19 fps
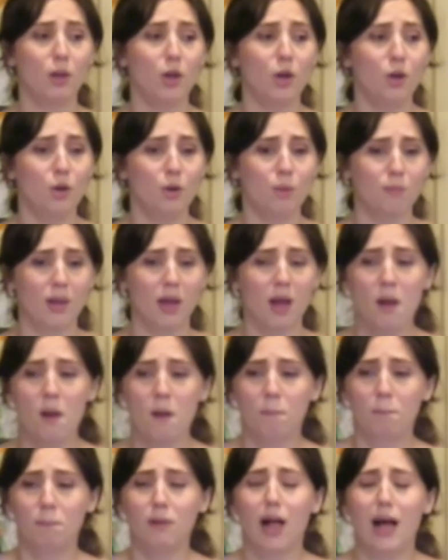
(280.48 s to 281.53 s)
bloomed,
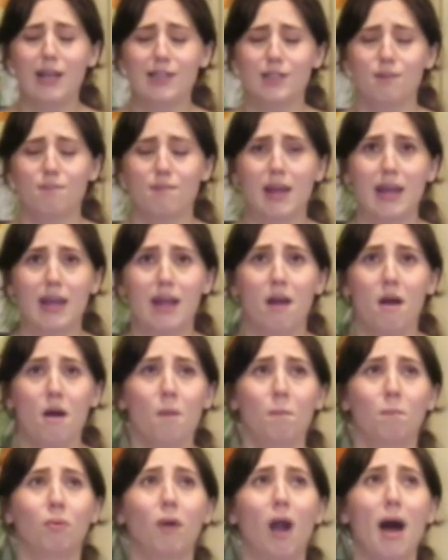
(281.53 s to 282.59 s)
blossoming,
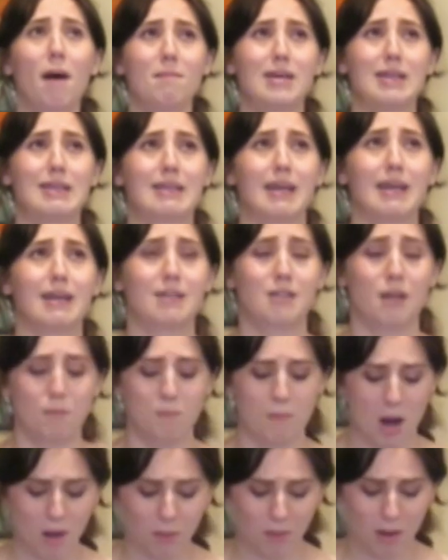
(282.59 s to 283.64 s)
promising
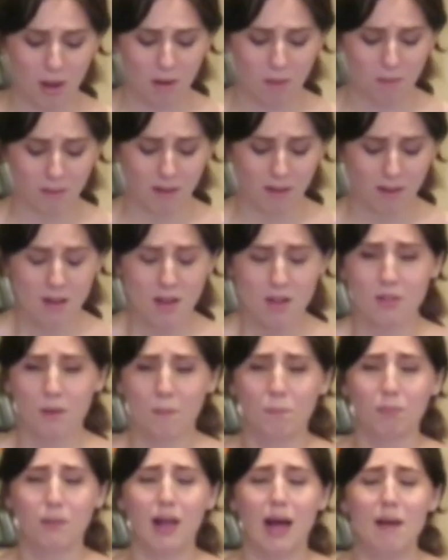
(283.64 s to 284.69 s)
tomorrow. The
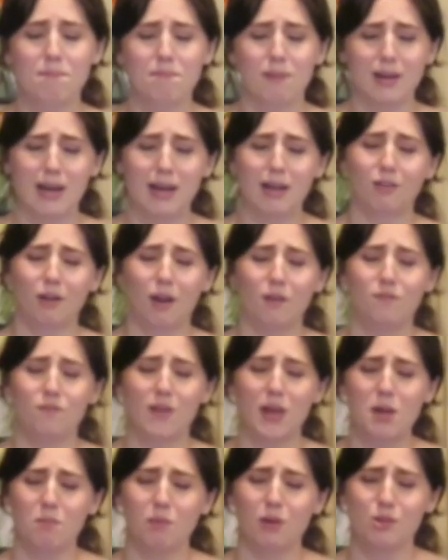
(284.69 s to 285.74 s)
blood beneath our
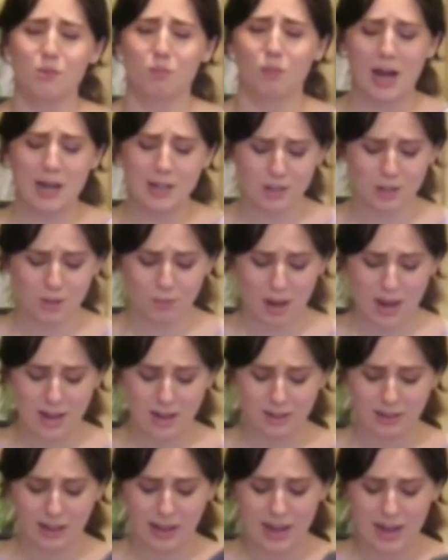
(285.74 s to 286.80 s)
feet was washed away
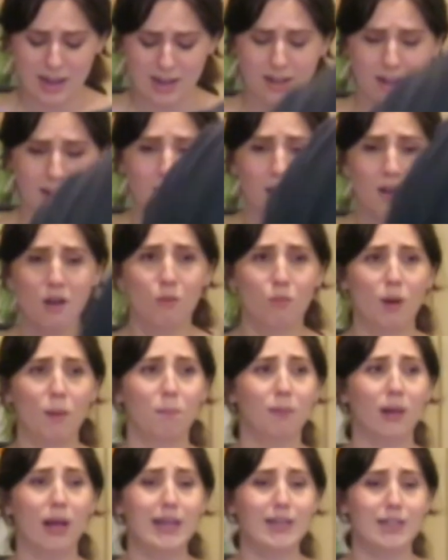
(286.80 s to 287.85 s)
clean,
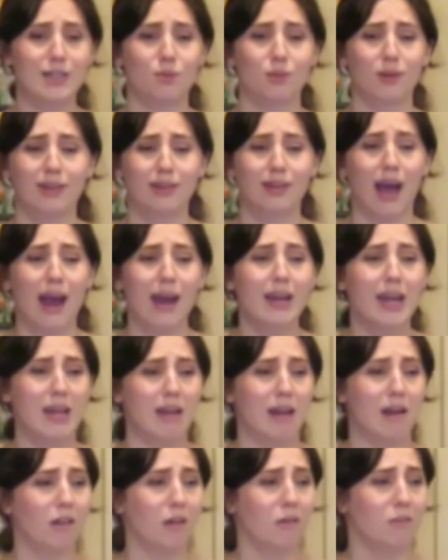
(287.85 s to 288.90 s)
replaced with tiny
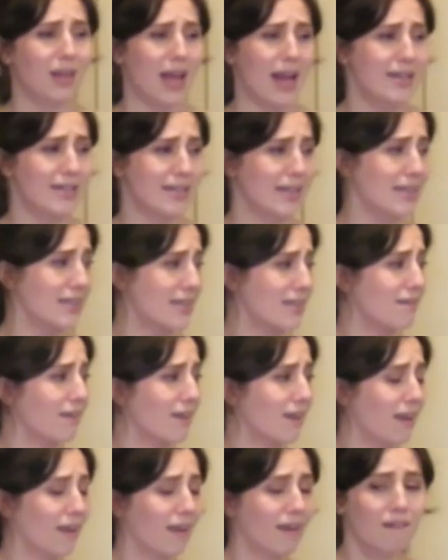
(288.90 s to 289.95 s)
yellow daisies
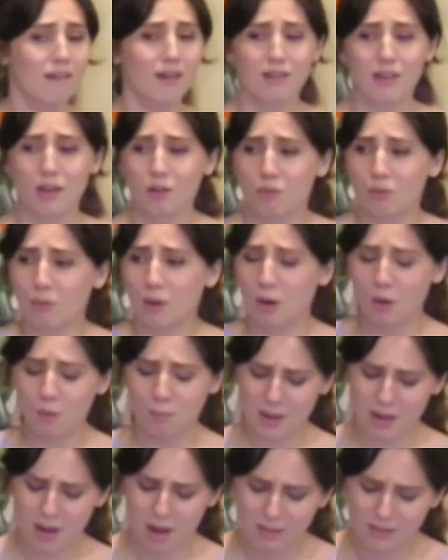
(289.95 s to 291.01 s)
that grew
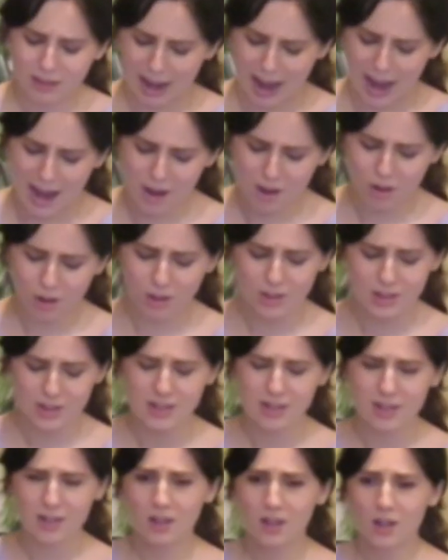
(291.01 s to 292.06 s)
beyond our
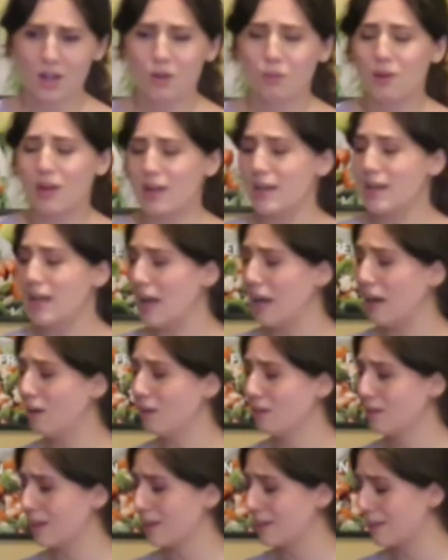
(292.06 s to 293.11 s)
ankles. We
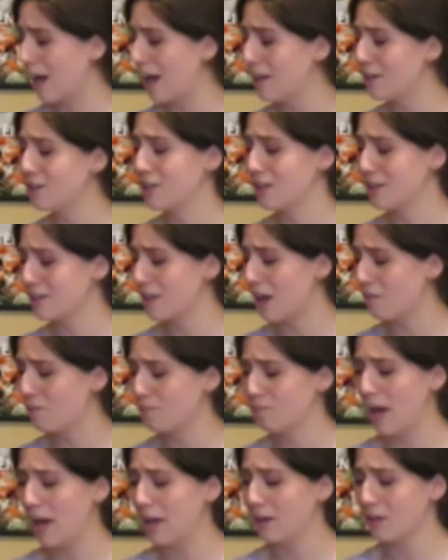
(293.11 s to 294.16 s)
kneeled to touch the
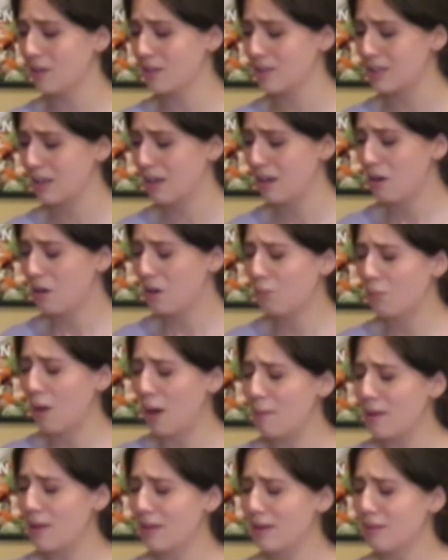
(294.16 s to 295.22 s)
soft petals,
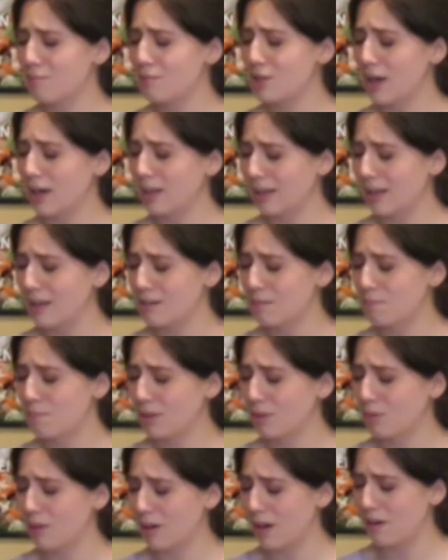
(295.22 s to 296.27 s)
rubbing them gently
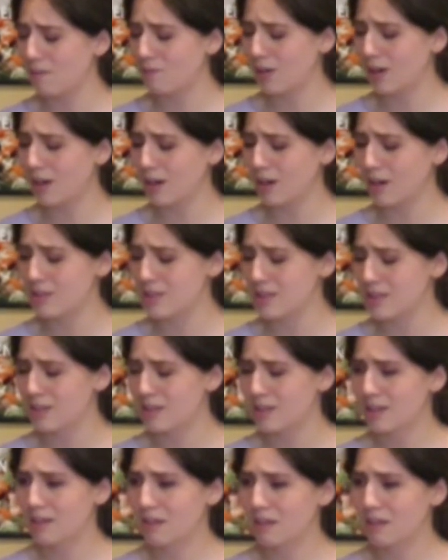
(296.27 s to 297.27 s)
between our fingers.